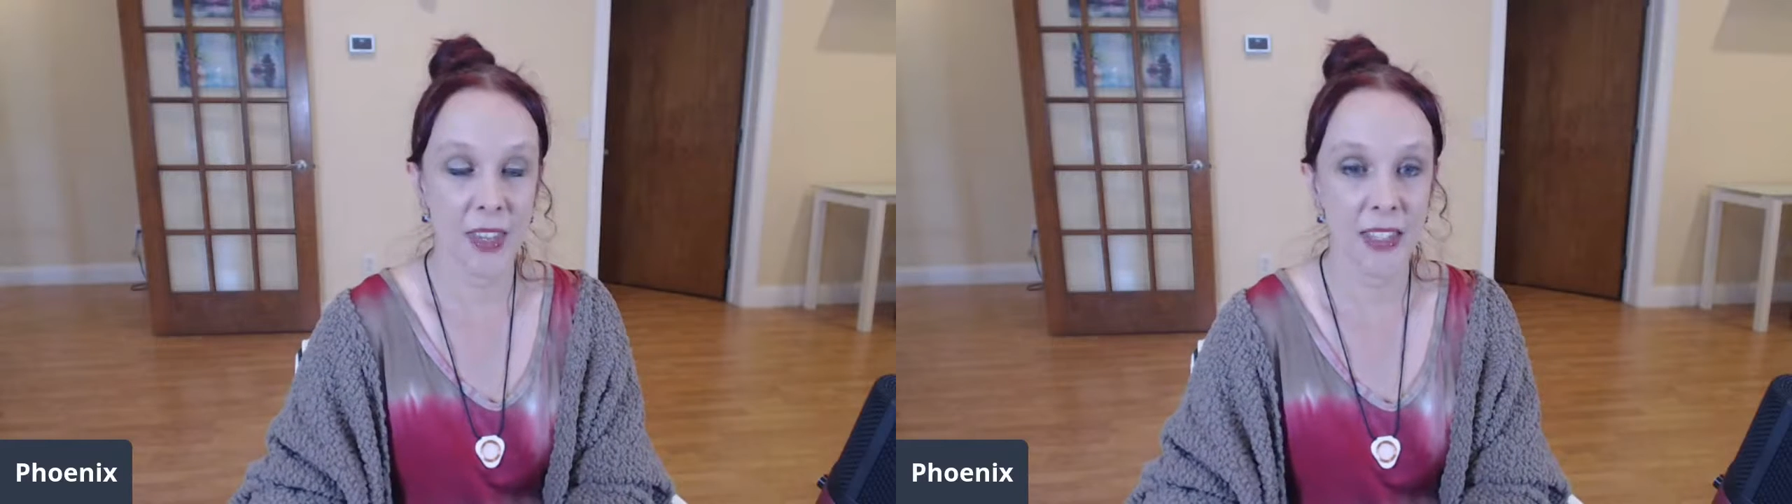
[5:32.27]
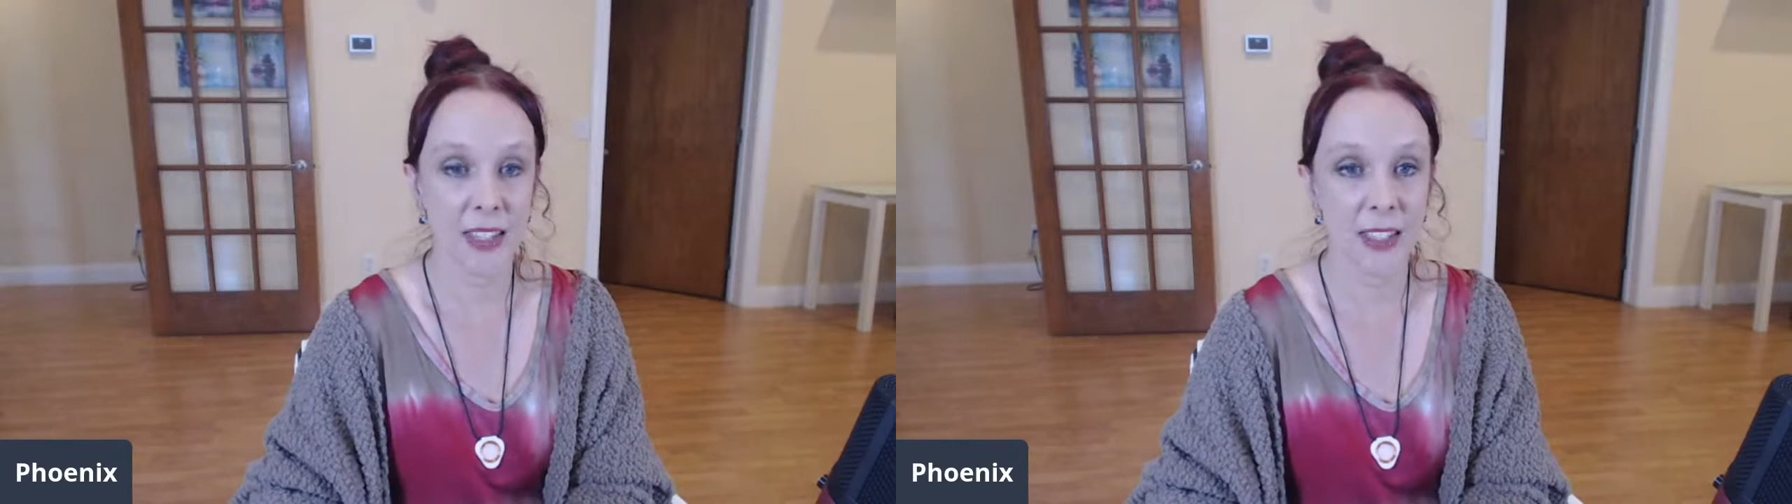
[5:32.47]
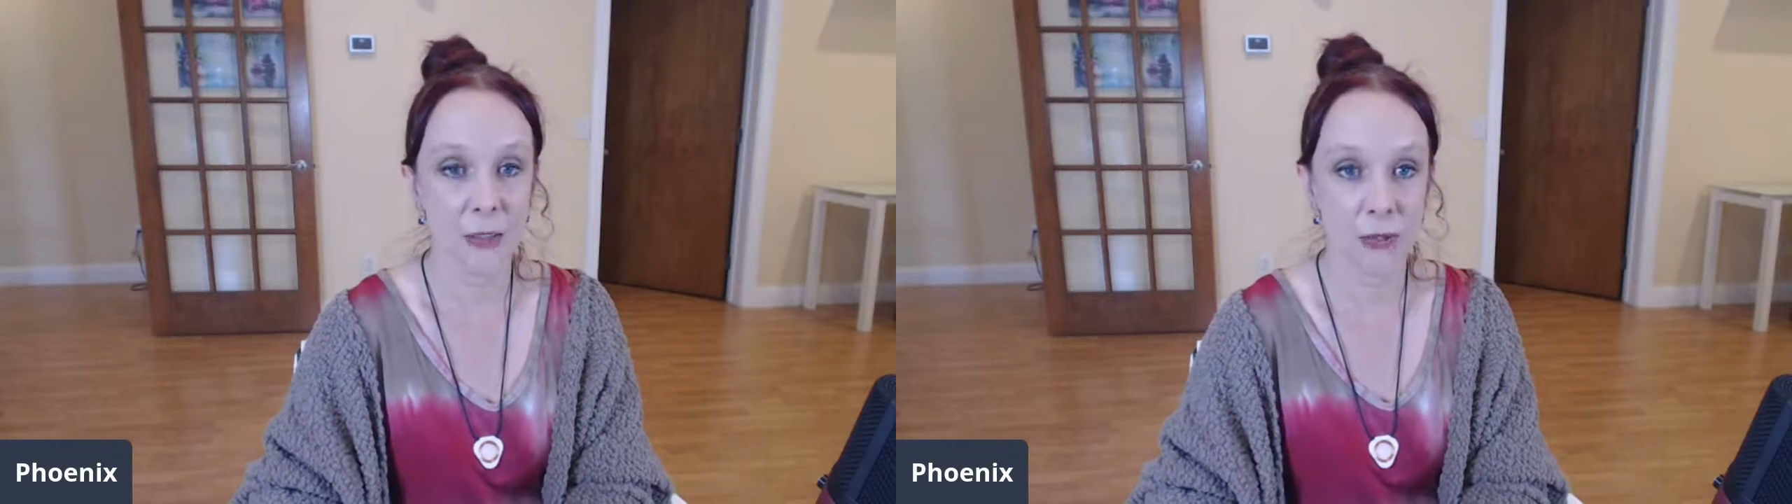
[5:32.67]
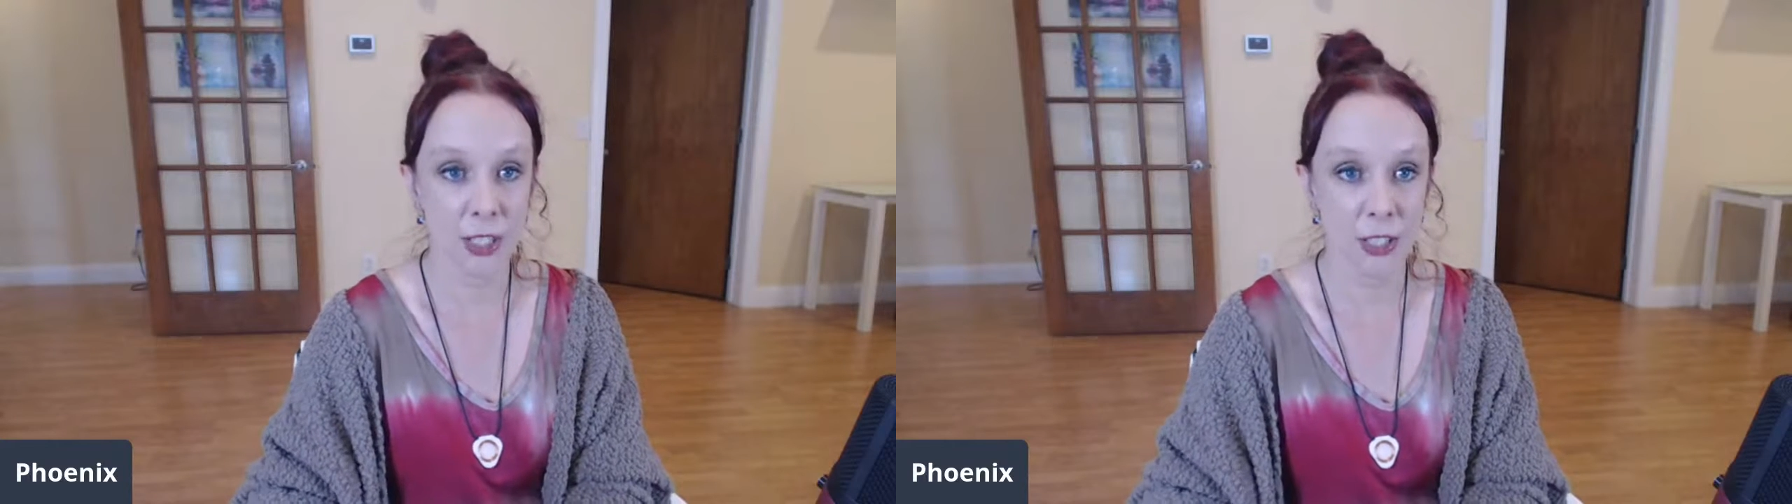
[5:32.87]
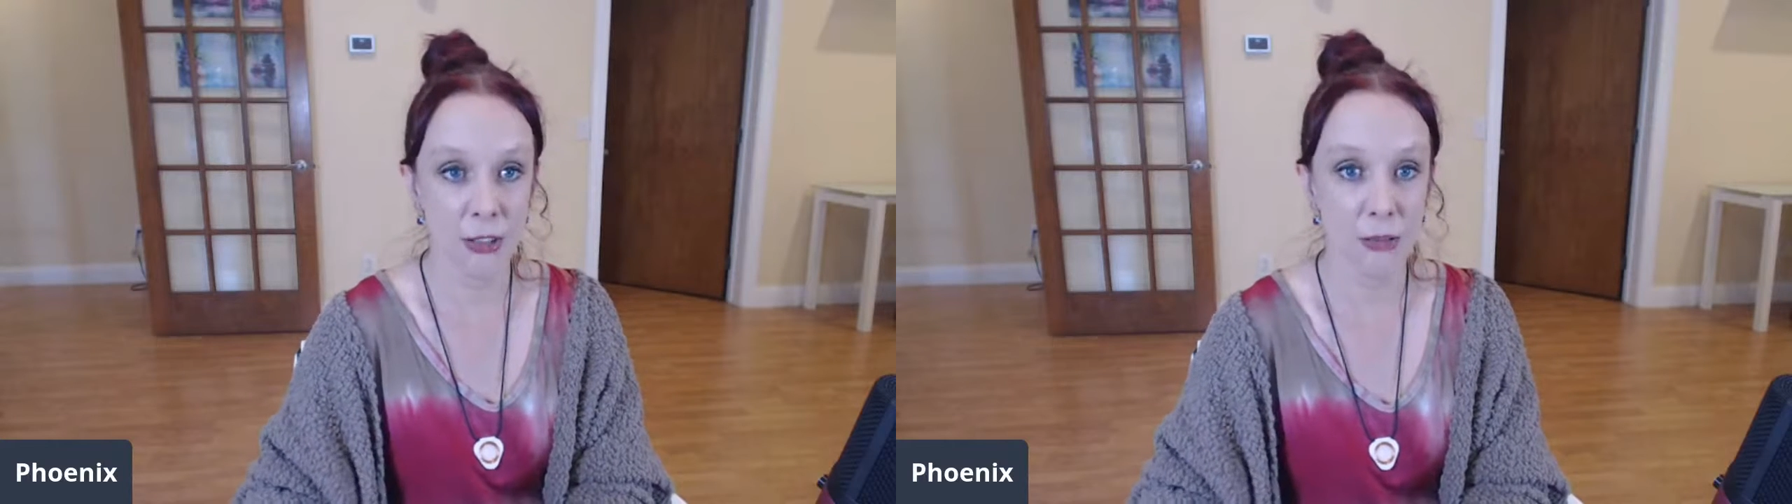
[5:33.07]
is to
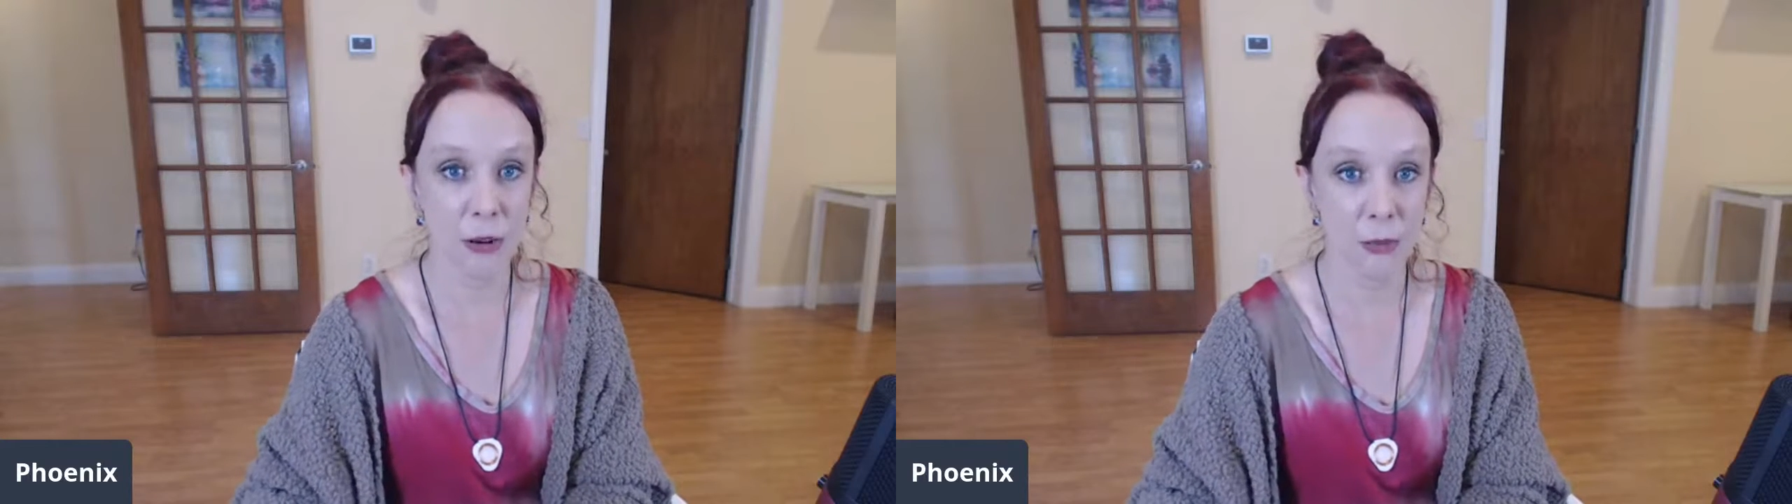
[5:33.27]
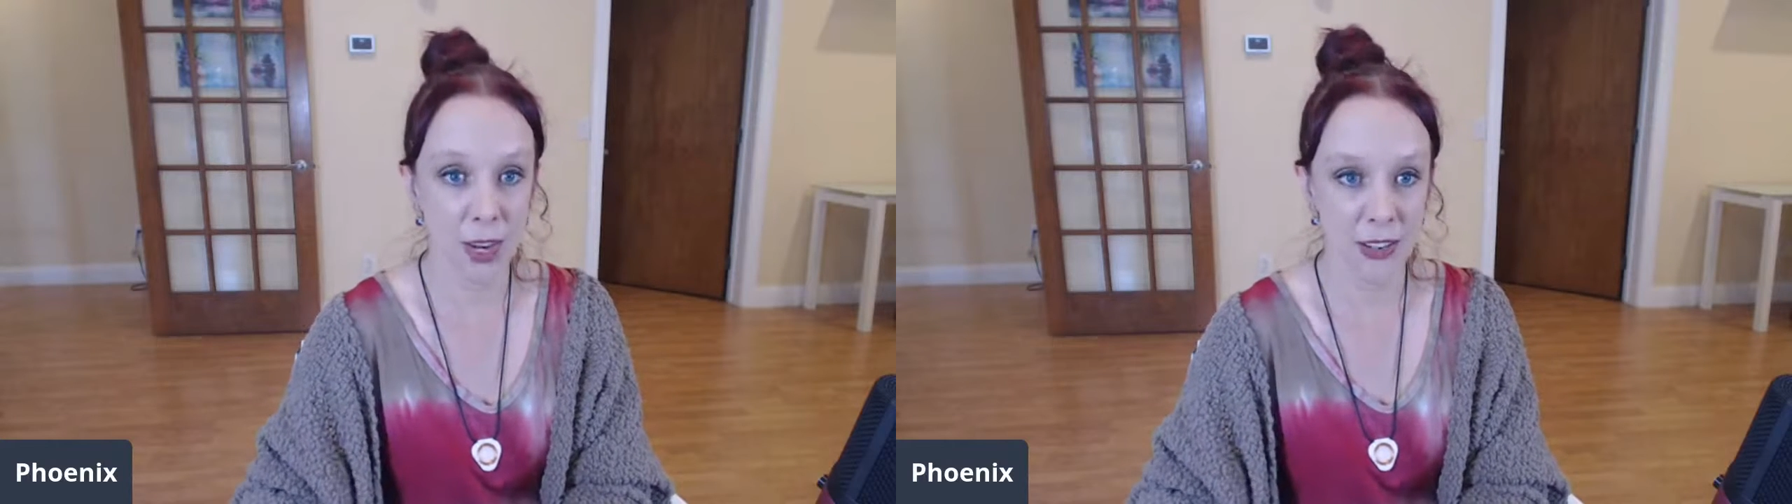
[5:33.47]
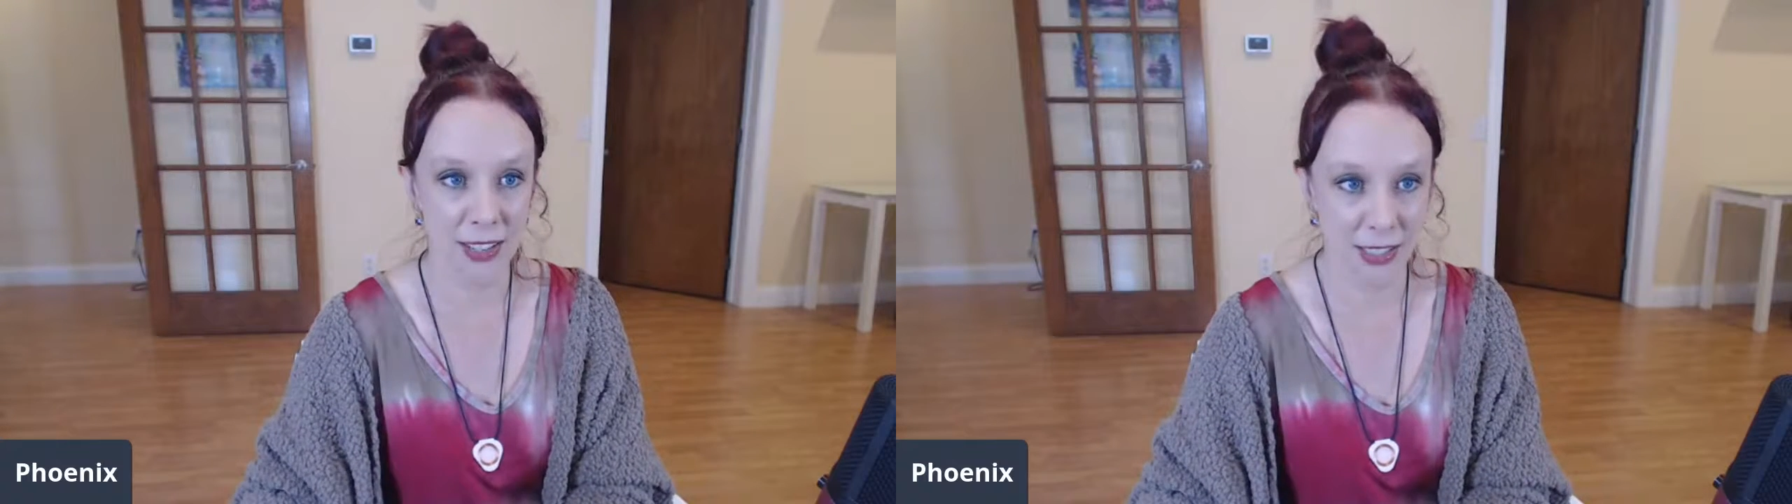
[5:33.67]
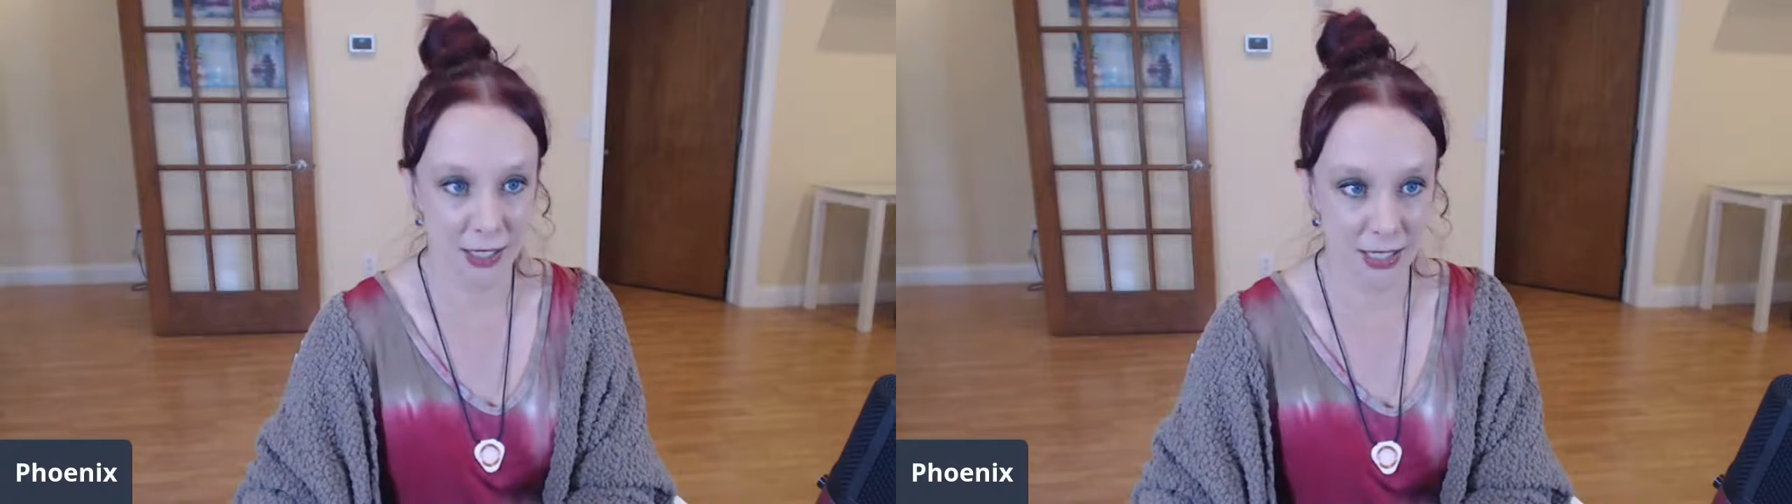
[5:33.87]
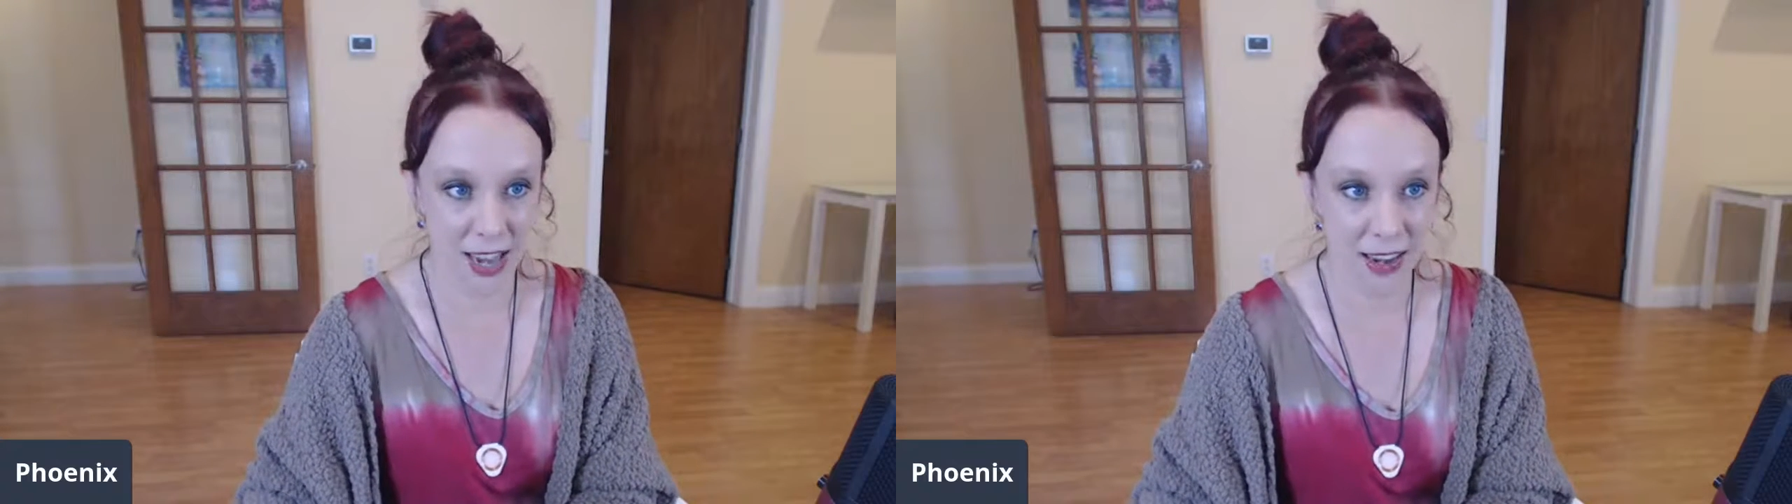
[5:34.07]
switch into awareness
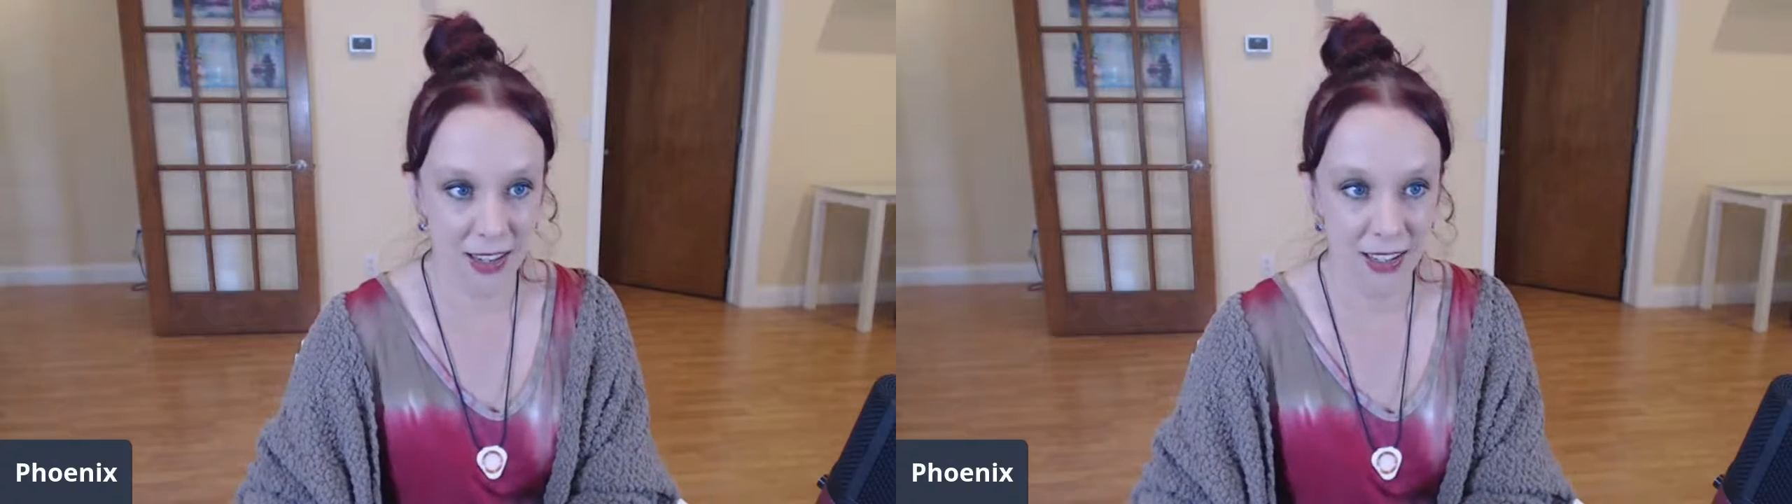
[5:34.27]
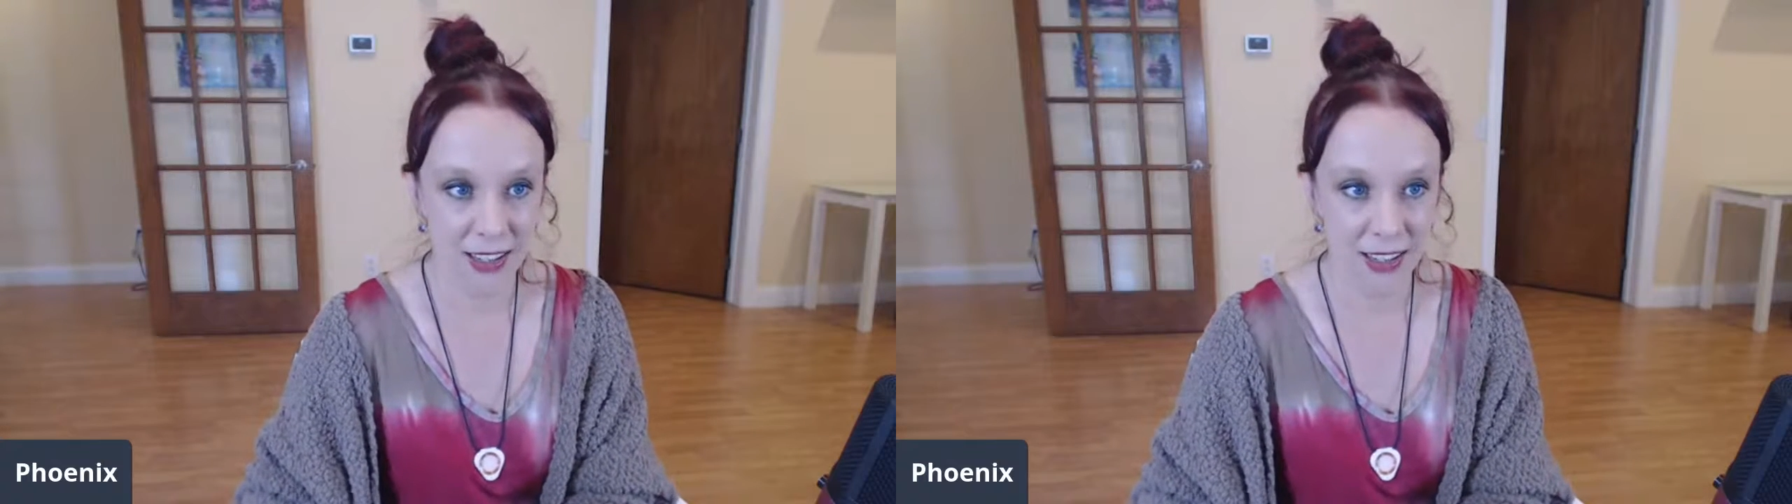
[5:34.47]
instead.